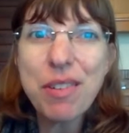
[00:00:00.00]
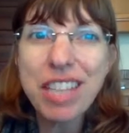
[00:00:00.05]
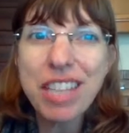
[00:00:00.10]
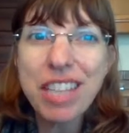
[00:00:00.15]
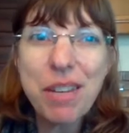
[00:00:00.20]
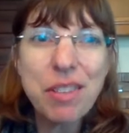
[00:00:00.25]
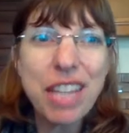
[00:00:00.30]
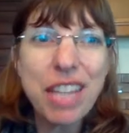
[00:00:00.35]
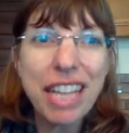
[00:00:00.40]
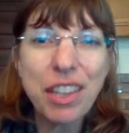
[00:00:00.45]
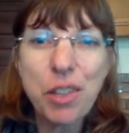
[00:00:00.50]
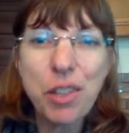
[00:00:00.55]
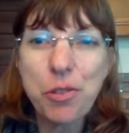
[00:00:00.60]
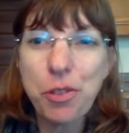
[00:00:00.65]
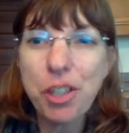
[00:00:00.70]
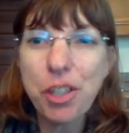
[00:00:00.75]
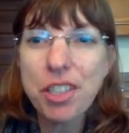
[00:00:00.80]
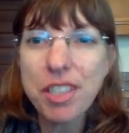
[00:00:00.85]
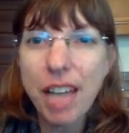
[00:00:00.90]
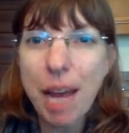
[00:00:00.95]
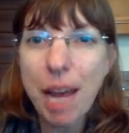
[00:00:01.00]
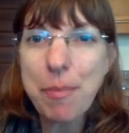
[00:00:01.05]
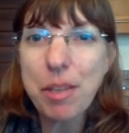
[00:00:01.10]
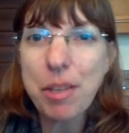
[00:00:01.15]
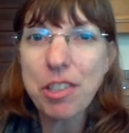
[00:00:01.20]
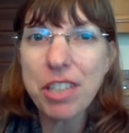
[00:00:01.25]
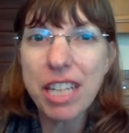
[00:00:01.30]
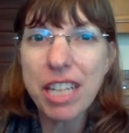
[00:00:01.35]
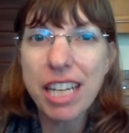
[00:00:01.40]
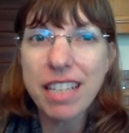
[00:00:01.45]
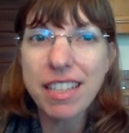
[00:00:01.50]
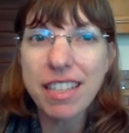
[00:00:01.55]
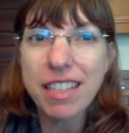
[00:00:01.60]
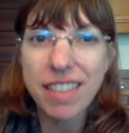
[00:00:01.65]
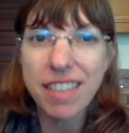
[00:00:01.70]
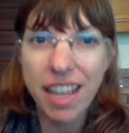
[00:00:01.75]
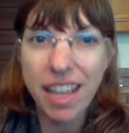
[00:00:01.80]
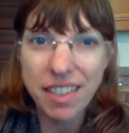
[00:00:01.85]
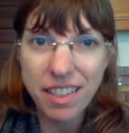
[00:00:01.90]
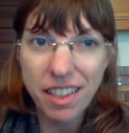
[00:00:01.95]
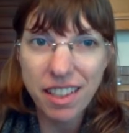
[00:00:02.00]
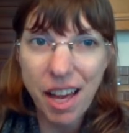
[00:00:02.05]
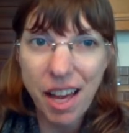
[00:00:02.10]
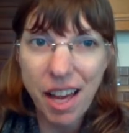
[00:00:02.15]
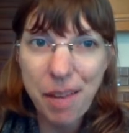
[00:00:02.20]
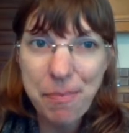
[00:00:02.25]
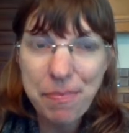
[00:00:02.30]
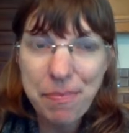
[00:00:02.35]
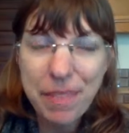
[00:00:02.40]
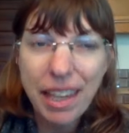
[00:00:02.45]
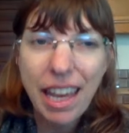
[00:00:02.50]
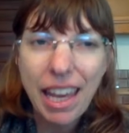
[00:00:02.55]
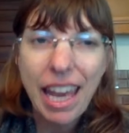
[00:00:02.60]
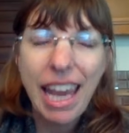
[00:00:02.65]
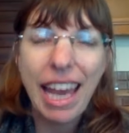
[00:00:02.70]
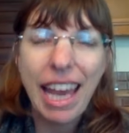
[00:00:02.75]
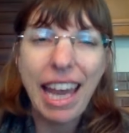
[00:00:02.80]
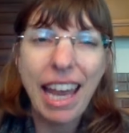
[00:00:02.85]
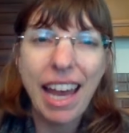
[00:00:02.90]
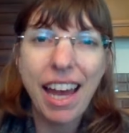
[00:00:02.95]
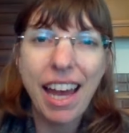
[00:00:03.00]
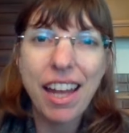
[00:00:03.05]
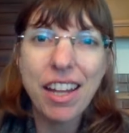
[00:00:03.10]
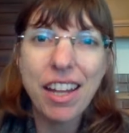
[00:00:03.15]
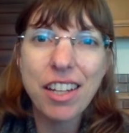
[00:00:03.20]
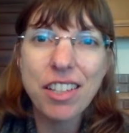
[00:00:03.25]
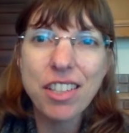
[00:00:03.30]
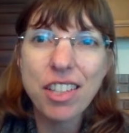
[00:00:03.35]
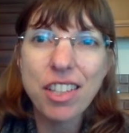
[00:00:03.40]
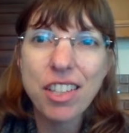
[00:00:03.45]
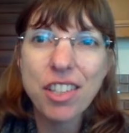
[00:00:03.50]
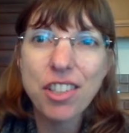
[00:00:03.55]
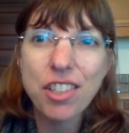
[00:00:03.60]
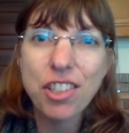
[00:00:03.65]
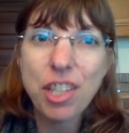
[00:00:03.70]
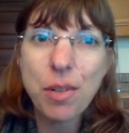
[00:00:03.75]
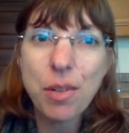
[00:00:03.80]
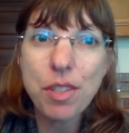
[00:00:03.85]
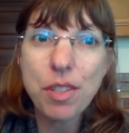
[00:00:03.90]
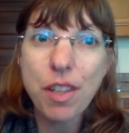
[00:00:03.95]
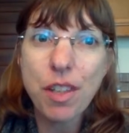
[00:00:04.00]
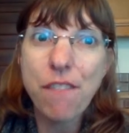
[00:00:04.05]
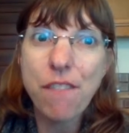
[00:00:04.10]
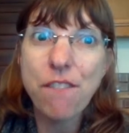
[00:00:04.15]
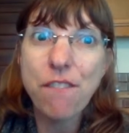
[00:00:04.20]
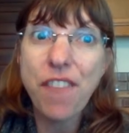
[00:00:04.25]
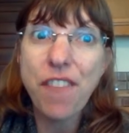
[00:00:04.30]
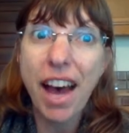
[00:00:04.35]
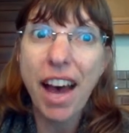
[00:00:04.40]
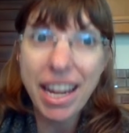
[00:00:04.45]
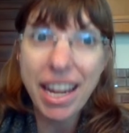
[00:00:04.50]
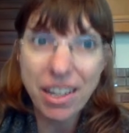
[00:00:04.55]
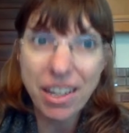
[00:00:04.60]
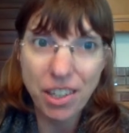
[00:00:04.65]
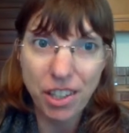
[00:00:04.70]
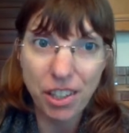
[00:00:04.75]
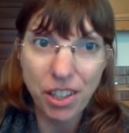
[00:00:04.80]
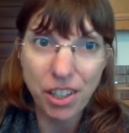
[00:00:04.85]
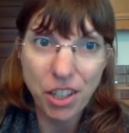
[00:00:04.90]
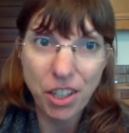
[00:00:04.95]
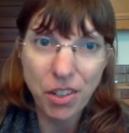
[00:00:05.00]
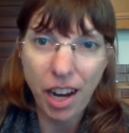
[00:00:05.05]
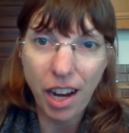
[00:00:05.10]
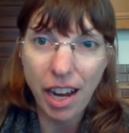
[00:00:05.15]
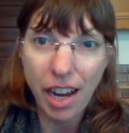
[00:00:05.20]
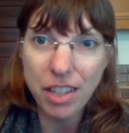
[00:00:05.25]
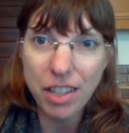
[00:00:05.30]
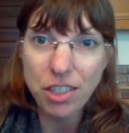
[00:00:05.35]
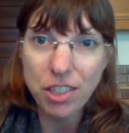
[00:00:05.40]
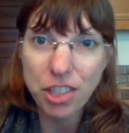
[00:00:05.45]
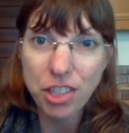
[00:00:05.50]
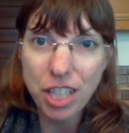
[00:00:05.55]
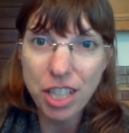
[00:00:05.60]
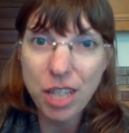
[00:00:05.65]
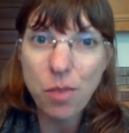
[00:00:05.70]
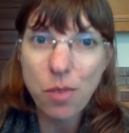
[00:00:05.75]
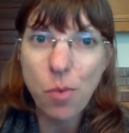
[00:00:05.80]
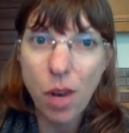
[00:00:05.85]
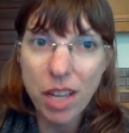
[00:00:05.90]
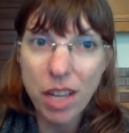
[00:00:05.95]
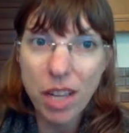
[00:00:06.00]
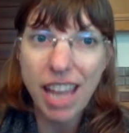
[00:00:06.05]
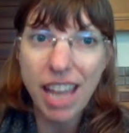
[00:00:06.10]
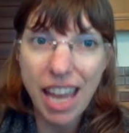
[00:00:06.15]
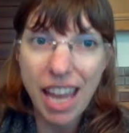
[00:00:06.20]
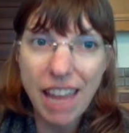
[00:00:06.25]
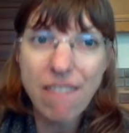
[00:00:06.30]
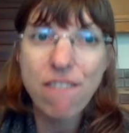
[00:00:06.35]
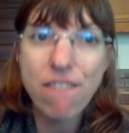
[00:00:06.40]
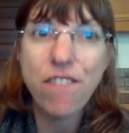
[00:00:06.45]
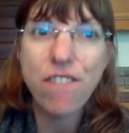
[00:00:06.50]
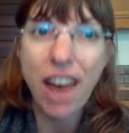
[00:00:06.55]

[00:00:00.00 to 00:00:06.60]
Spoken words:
was like the first time that she hit Success Club, and she was a fighter, you guys. She was a